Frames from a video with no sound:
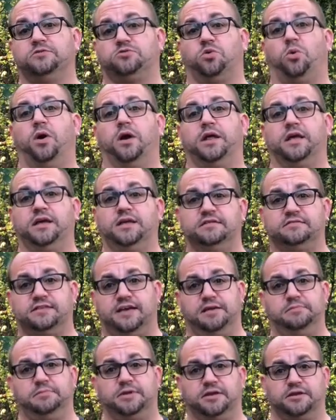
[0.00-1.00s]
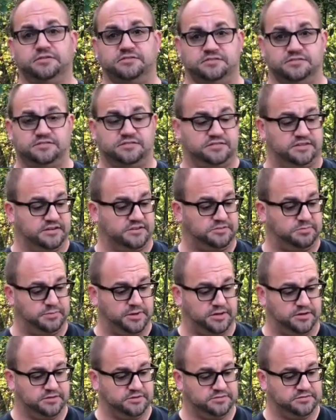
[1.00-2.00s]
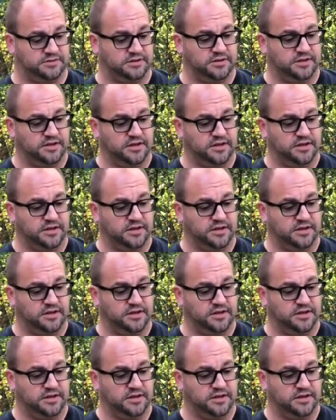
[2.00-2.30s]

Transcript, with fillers: 20, 10 meters, and 6 meters,